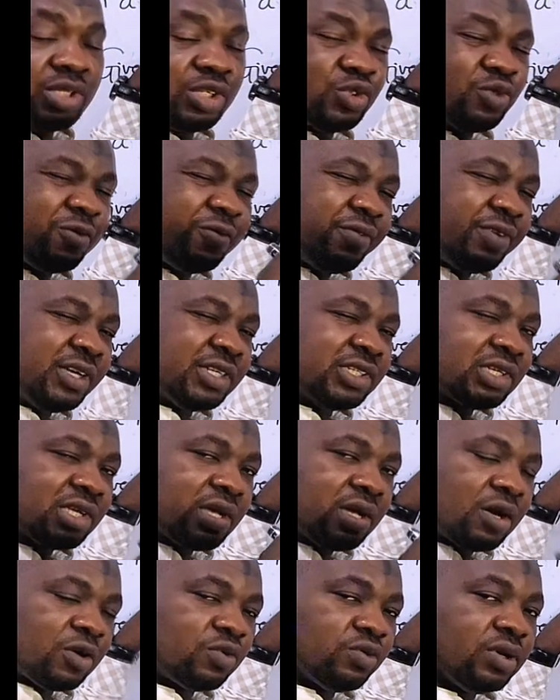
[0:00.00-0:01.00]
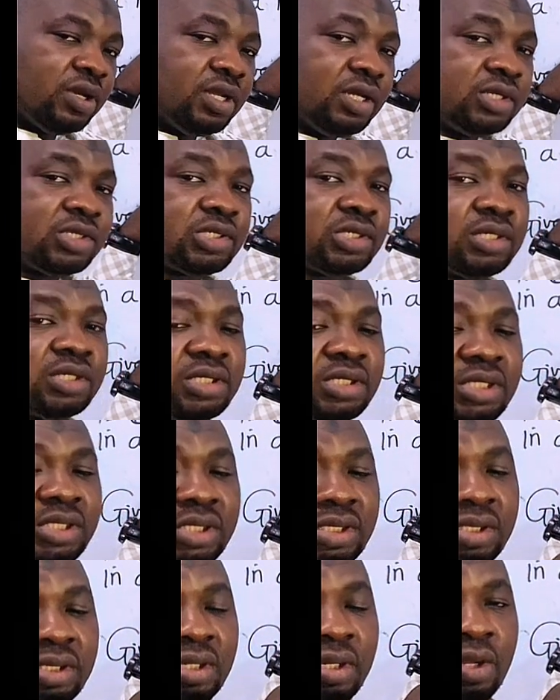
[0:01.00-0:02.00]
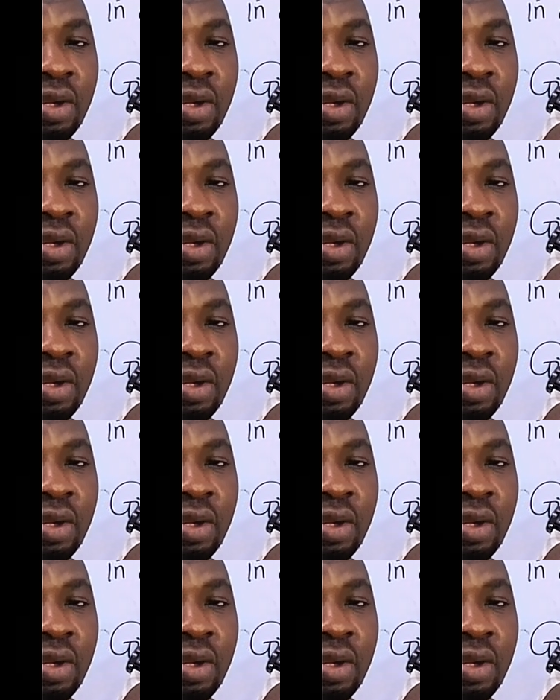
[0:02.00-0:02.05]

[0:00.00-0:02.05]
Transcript: need to first calculate the